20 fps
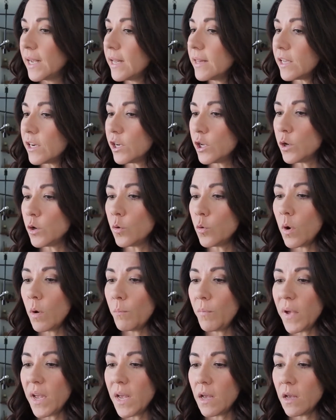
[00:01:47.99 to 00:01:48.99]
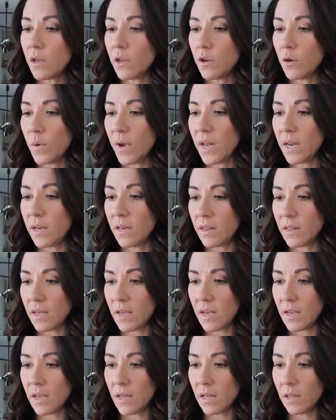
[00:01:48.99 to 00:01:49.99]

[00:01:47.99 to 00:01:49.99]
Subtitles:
that you hit the